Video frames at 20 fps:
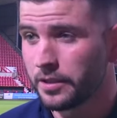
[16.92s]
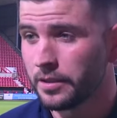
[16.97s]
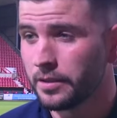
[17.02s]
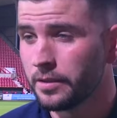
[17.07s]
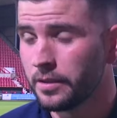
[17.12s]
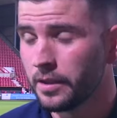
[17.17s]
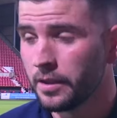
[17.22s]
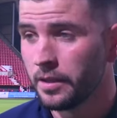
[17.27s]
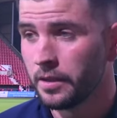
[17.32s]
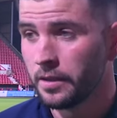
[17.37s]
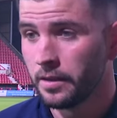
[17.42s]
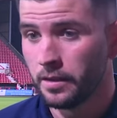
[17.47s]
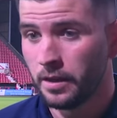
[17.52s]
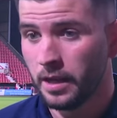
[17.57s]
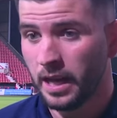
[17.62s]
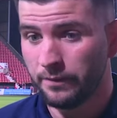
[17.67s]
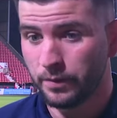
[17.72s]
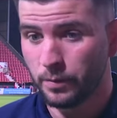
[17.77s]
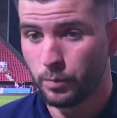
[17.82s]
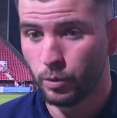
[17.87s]

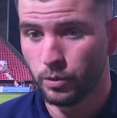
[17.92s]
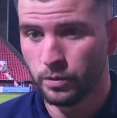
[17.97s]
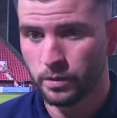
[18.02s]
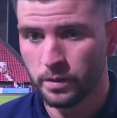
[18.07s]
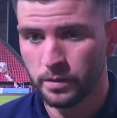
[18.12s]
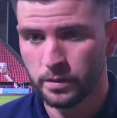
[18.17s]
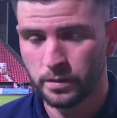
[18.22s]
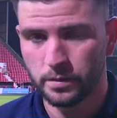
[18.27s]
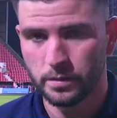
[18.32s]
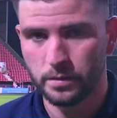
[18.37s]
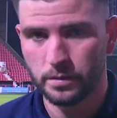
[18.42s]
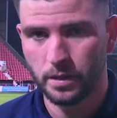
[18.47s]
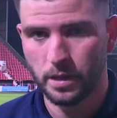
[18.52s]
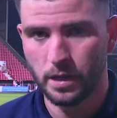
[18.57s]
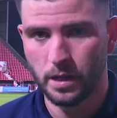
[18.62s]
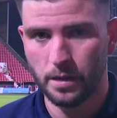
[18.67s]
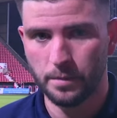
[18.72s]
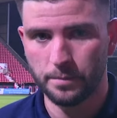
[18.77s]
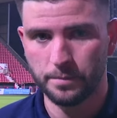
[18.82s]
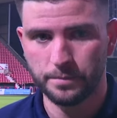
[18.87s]
and having won.
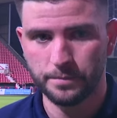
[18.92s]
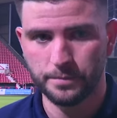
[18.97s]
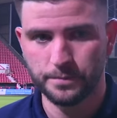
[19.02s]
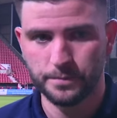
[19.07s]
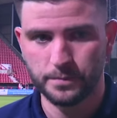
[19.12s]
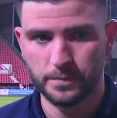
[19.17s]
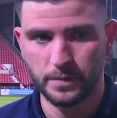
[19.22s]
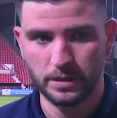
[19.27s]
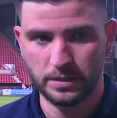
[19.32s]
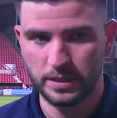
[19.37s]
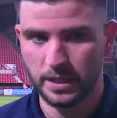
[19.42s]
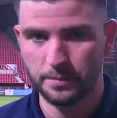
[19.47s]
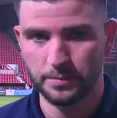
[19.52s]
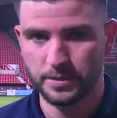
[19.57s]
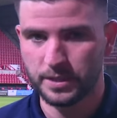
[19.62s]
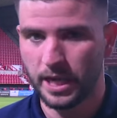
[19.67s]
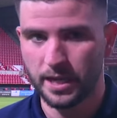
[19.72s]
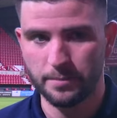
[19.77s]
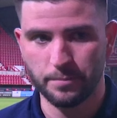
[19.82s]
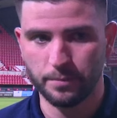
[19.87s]
Um, this
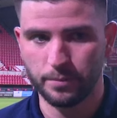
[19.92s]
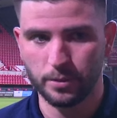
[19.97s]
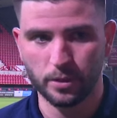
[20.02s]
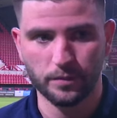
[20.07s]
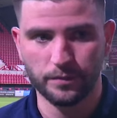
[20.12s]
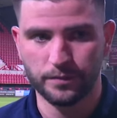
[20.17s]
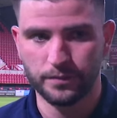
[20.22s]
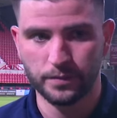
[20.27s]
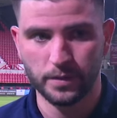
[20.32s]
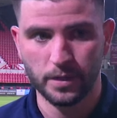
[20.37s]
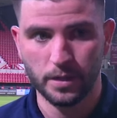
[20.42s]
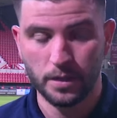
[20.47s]
team's capable of,